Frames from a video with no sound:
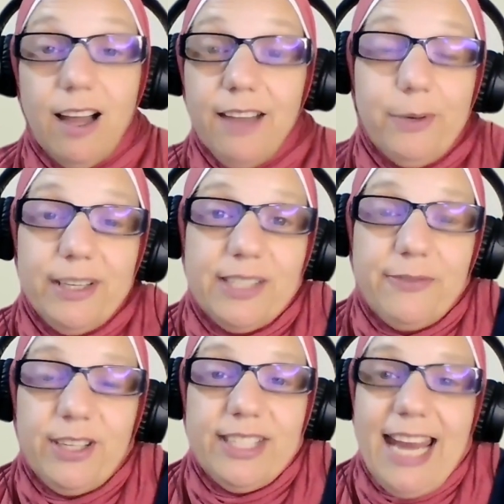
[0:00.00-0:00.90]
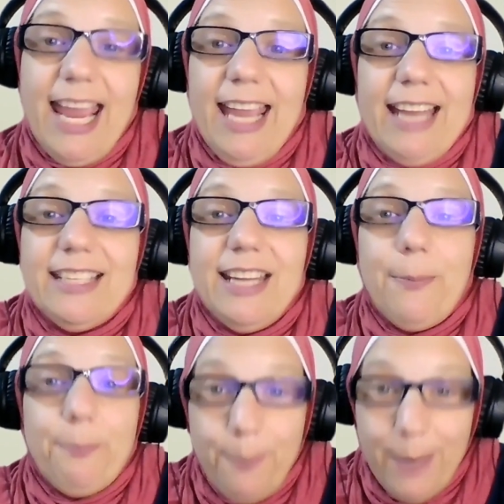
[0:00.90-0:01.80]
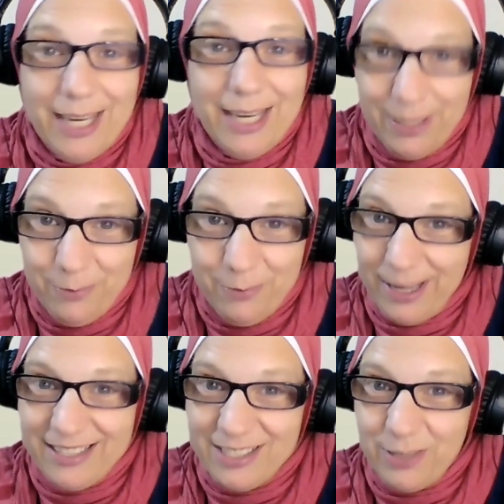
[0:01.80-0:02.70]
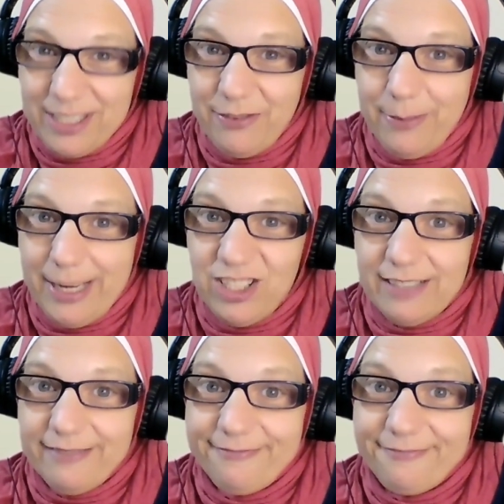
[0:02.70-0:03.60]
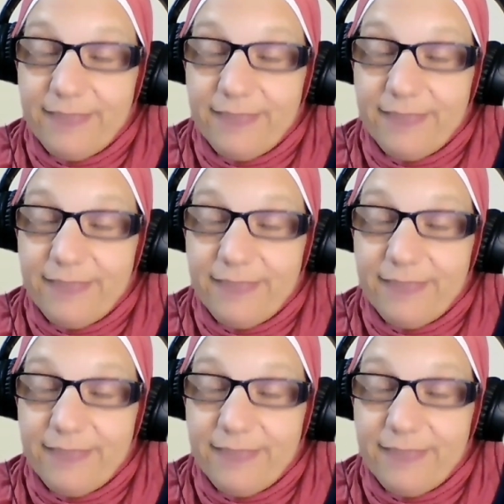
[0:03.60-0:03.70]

I've witnessed firsthand many people make this transformation.